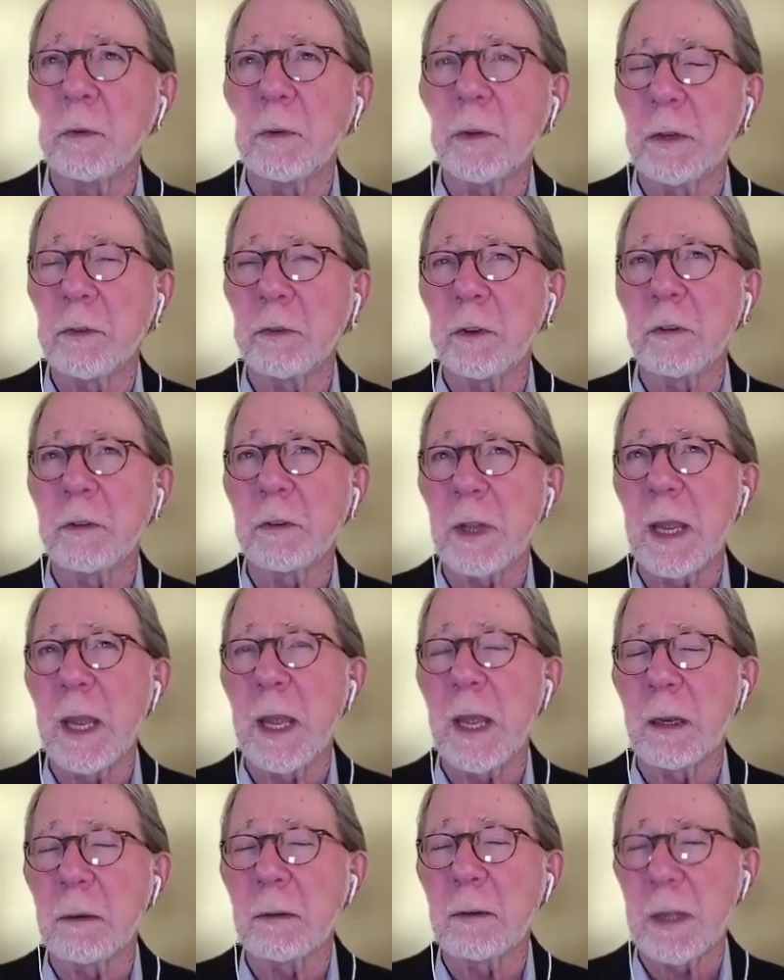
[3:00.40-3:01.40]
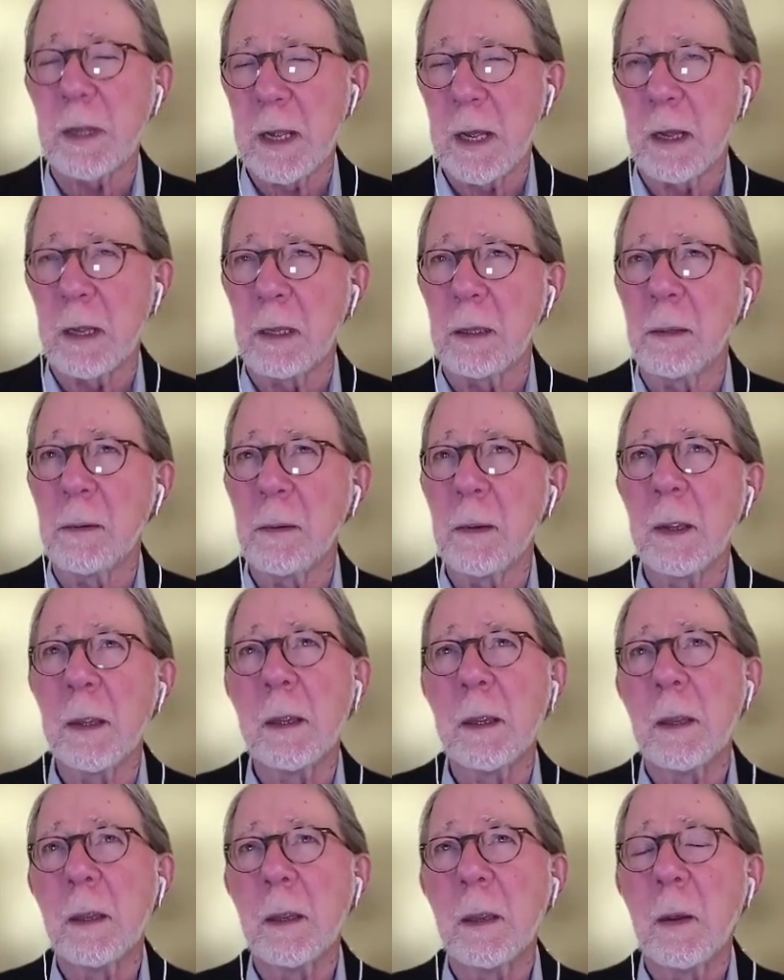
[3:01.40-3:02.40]
and just can't tell,
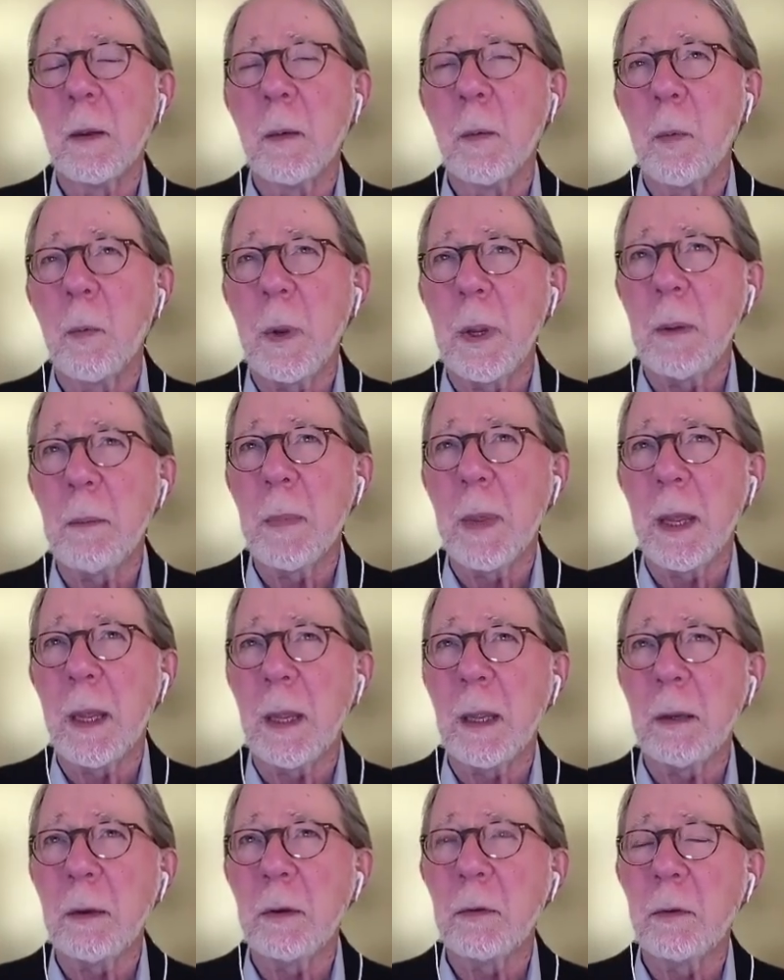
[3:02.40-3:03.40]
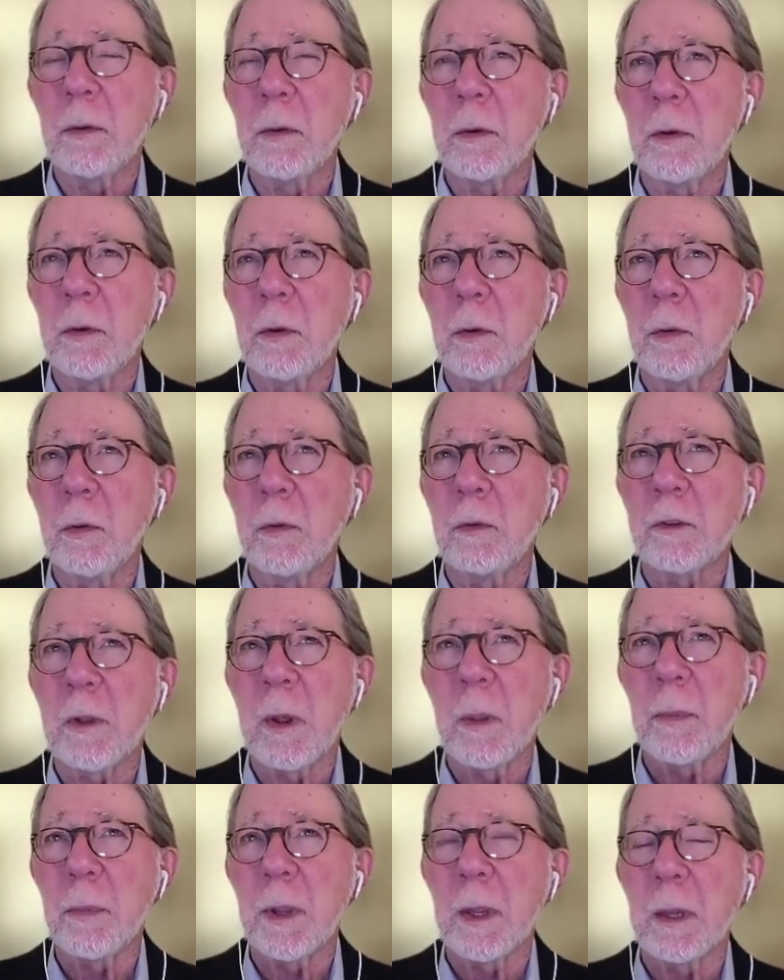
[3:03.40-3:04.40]
we may do
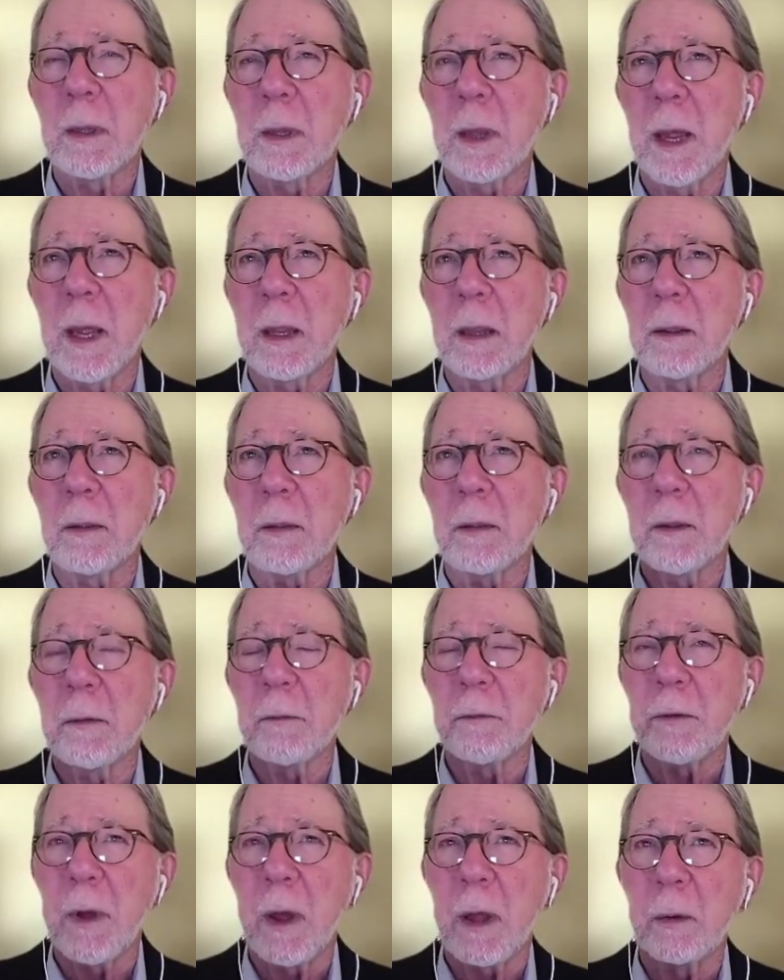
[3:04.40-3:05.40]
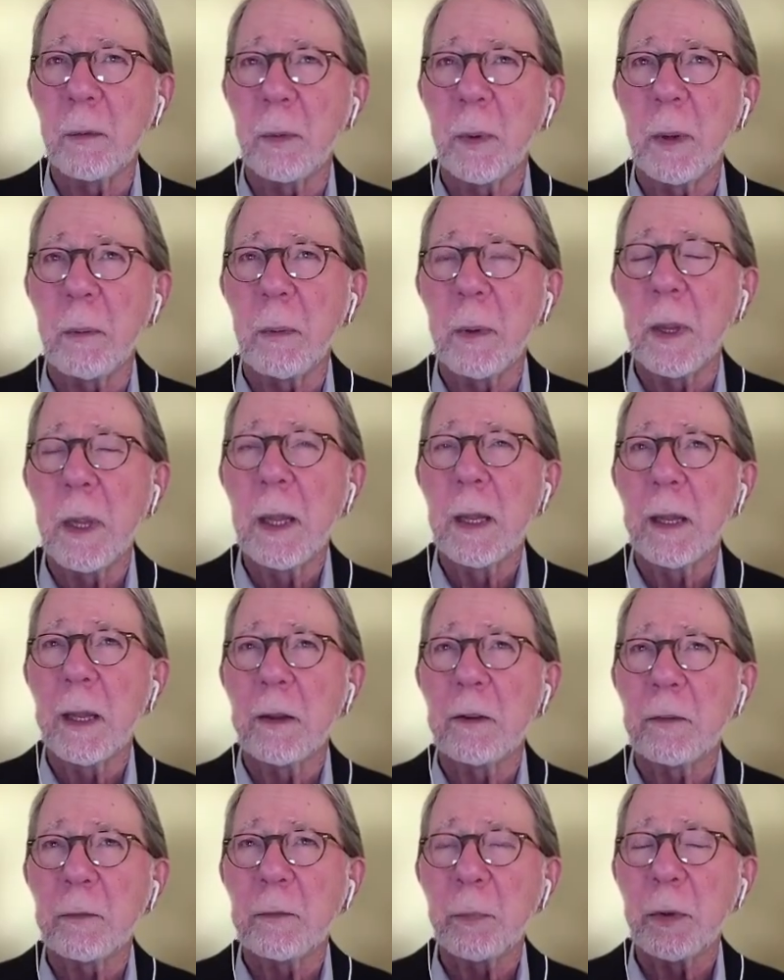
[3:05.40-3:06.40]
something like the following.
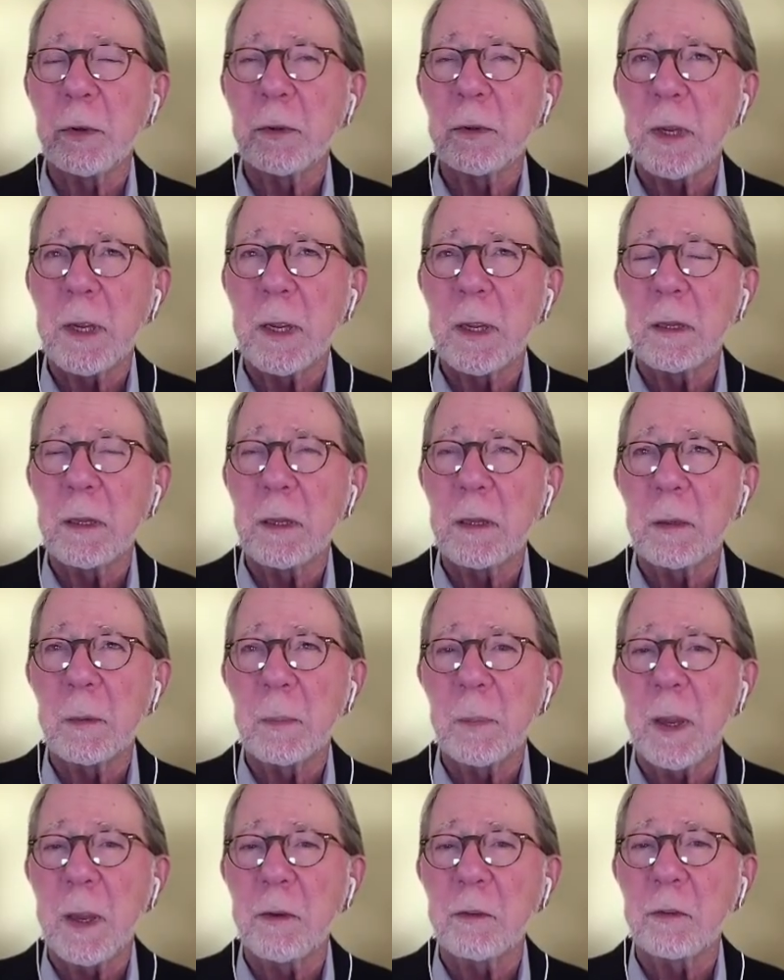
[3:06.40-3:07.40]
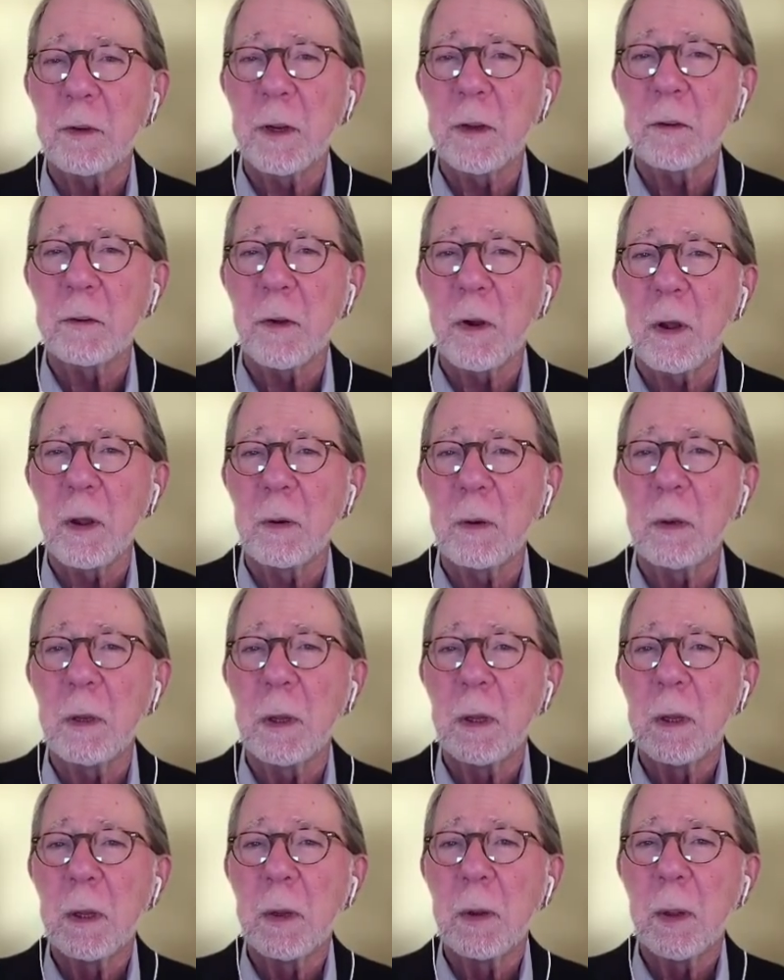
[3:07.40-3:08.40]
Let's pretend that the patient is on
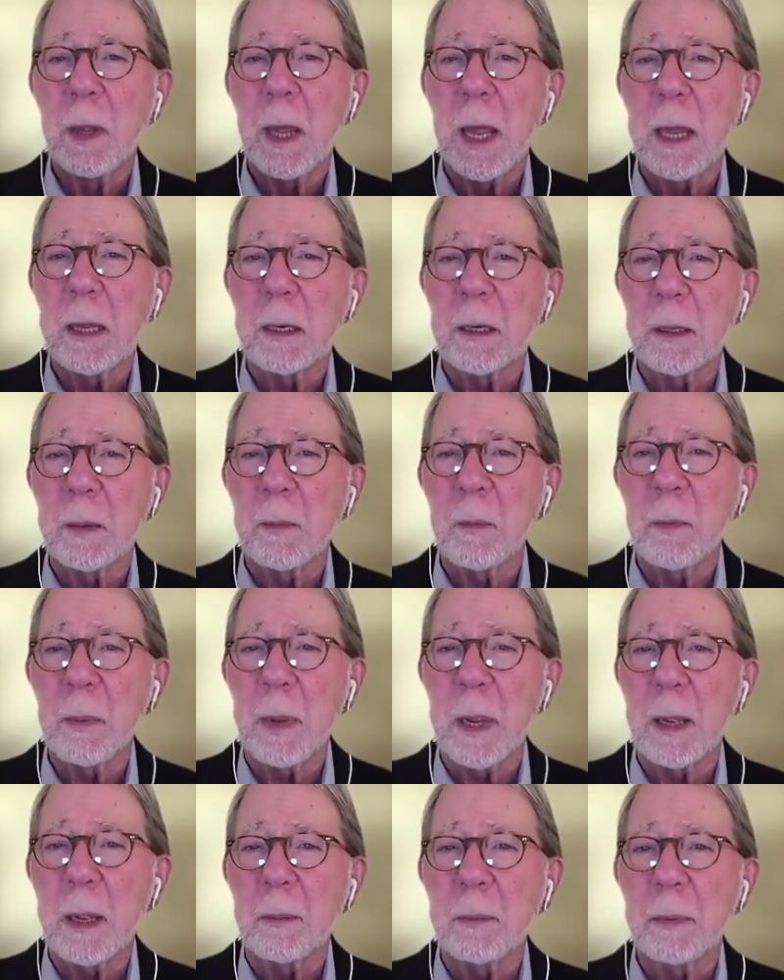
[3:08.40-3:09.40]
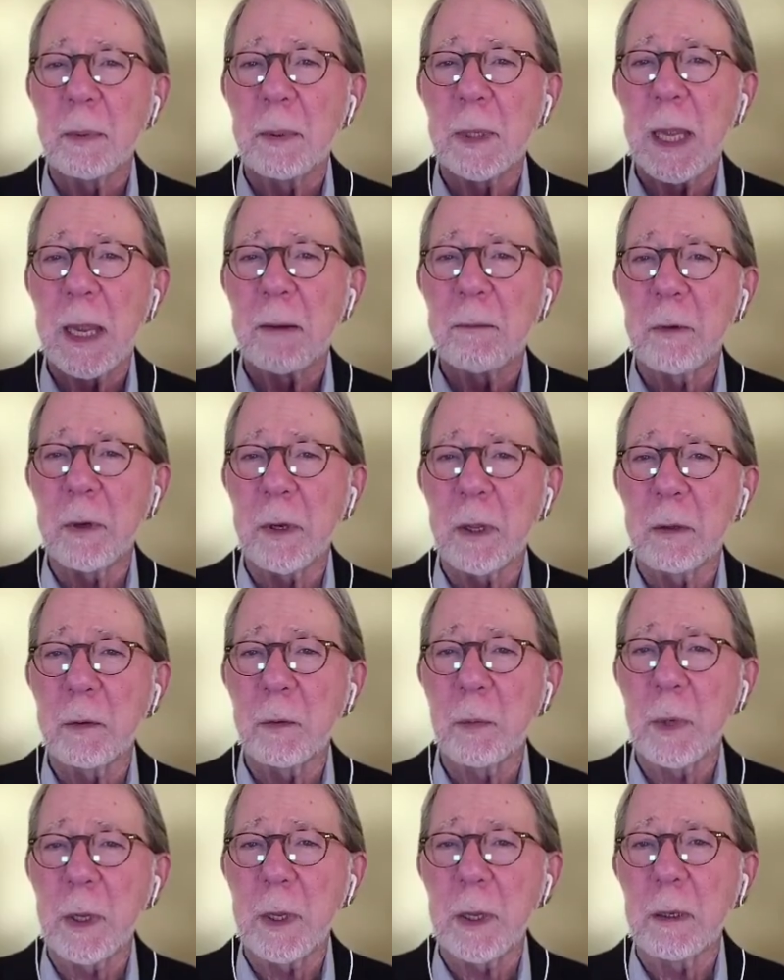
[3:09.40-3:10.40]
adalimumab every other
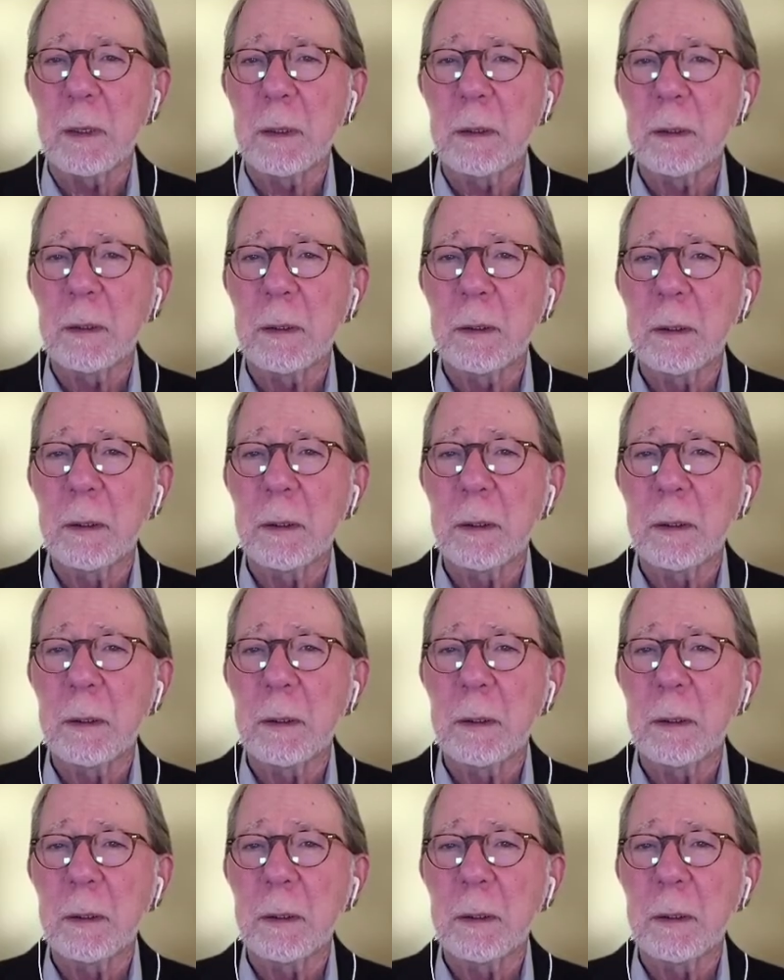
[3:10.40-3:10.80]
week.